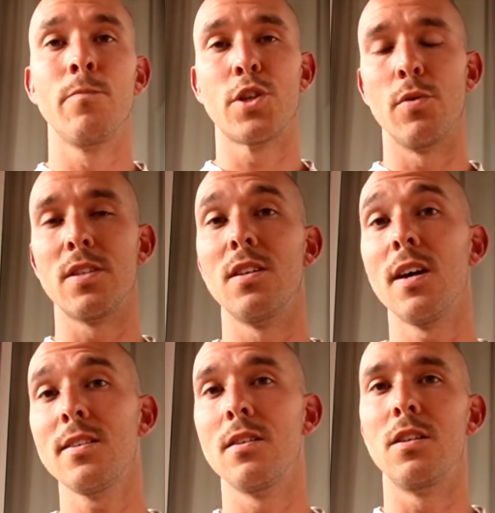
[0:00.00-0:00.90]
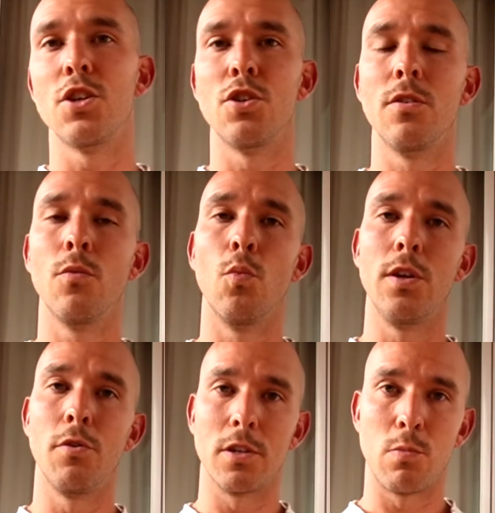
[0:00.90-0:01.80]
So it's a nice addition when
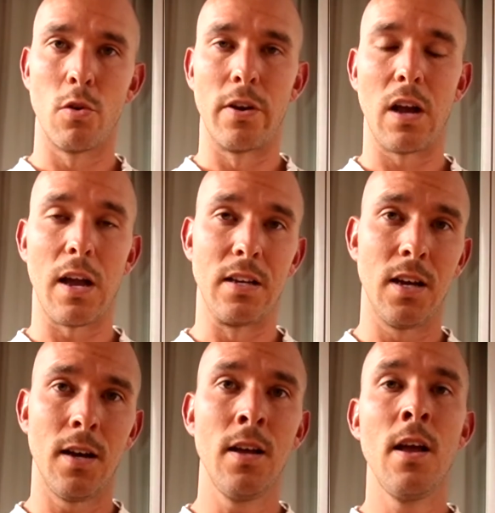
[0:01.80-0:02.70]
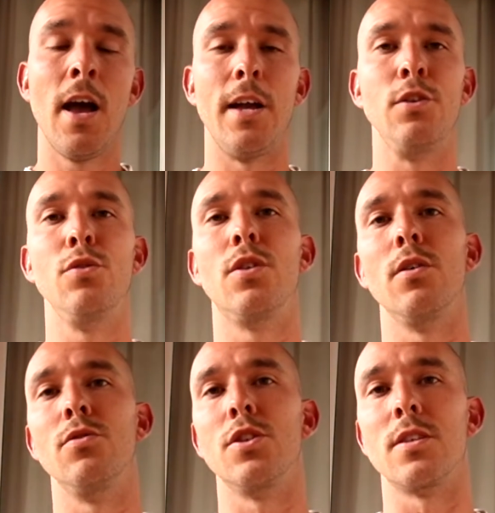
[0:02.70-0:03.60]
you're exploring Chania and you
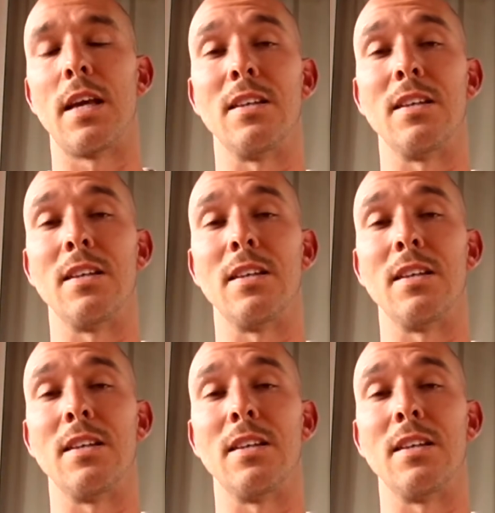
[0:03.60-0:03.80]
don't just get